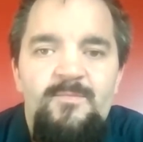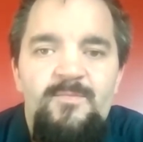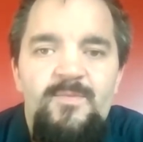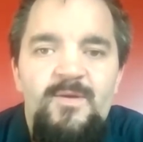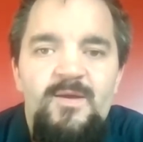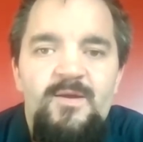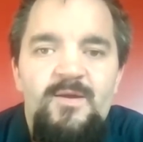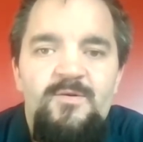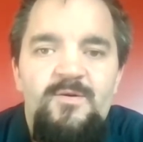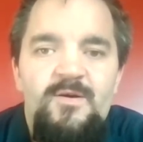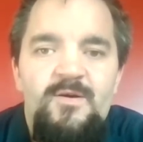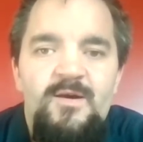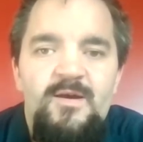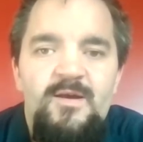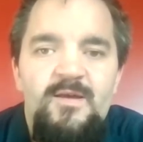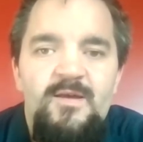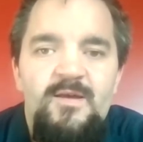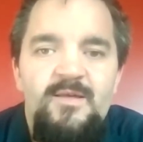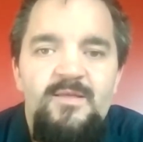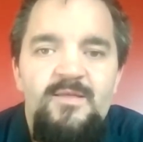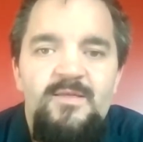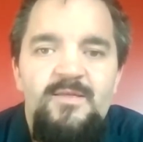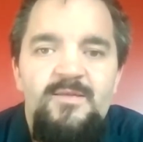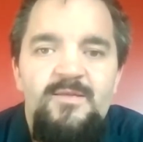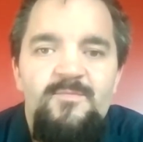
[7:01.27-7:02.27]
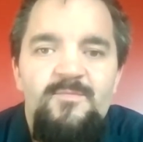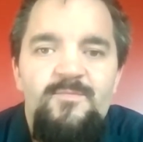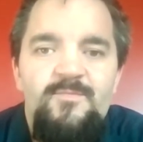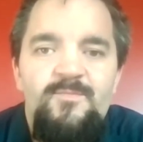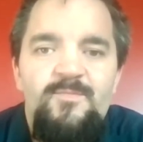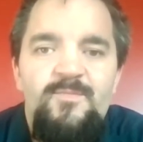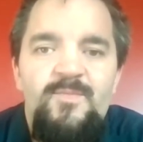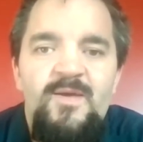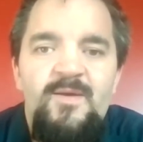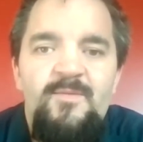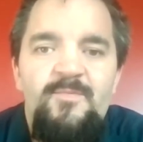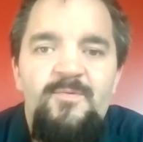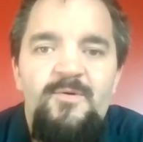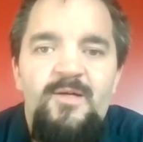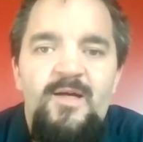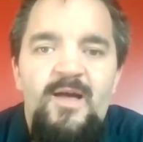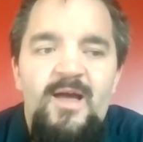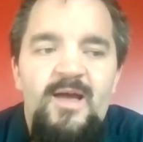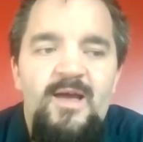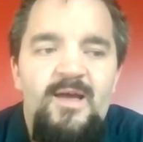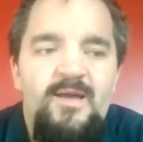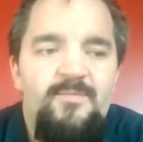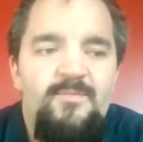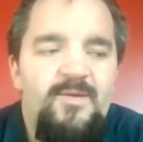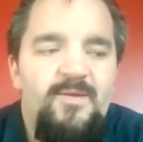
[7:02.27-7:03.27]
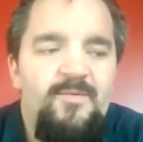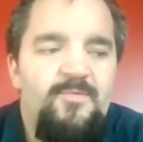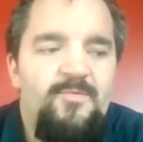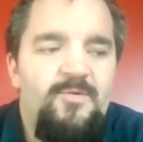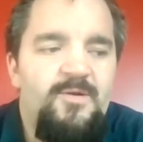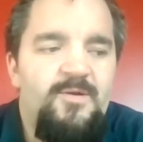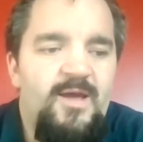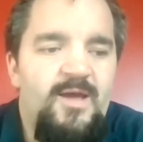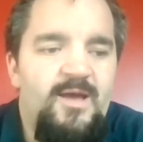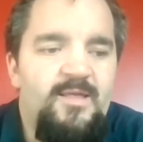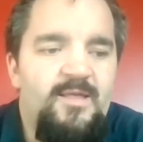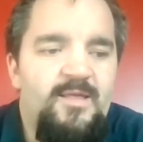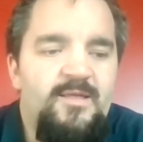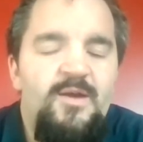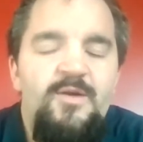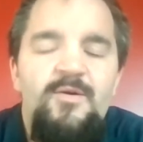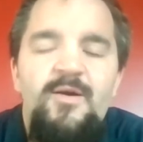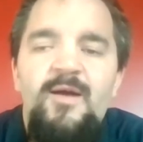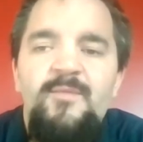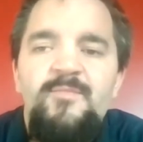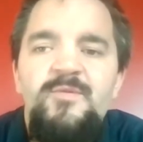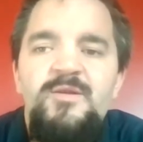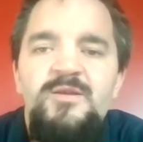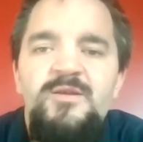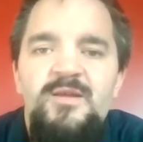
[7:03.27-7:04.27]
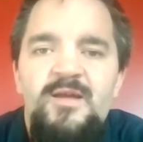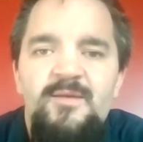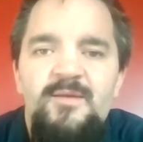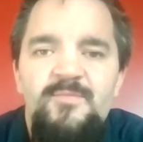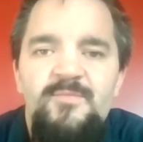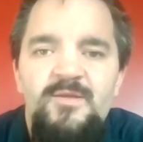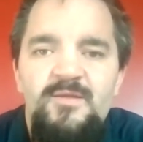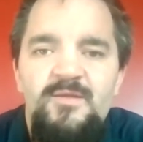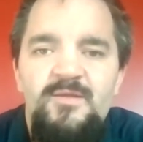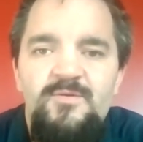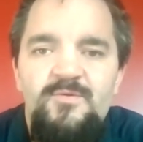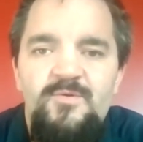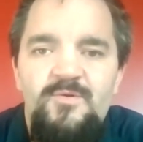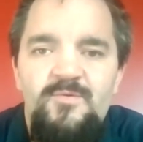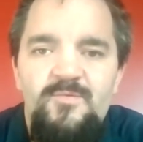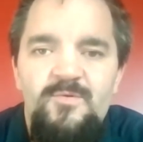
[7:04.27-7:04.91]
because people would ask, oh, how much time does